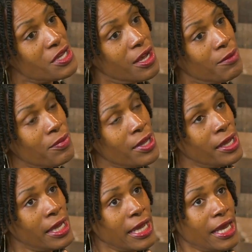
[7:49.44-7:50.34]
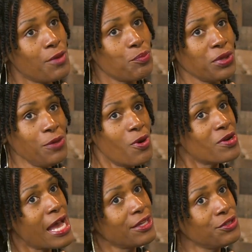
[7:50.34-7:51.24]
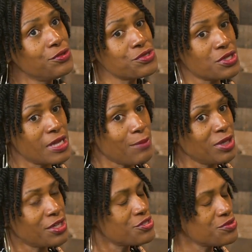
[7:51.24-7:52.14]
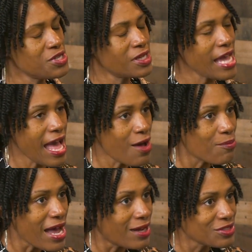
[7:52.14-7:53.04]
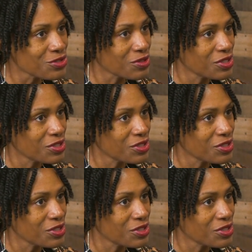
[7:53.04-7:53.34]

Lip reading: up, people not used to that because you didn't have boundaries.